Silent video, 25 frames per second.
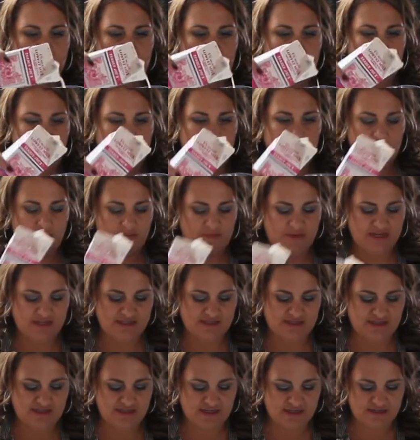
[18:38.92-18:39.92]
And then I'm going to
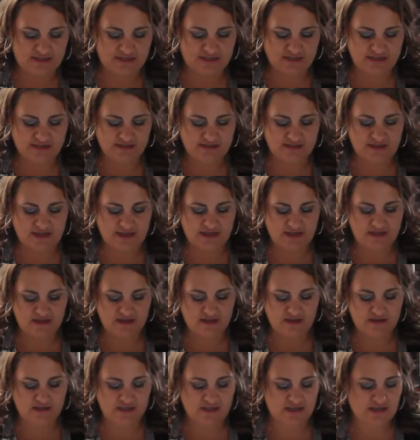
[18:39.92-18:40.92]
stick this
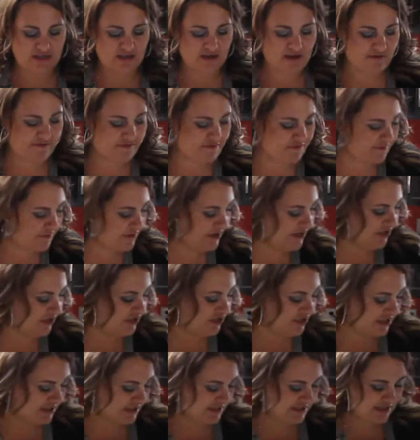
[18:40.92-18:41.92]
in the
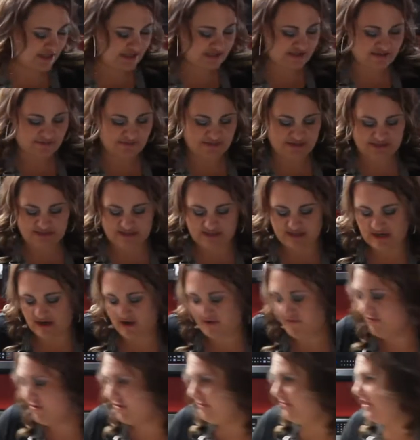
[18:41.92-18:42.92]
fridge, because it's been sitting
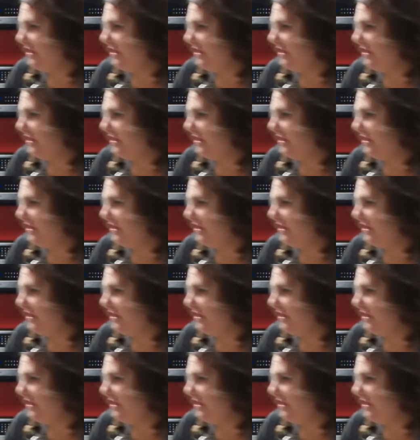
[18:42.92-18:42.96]
out for a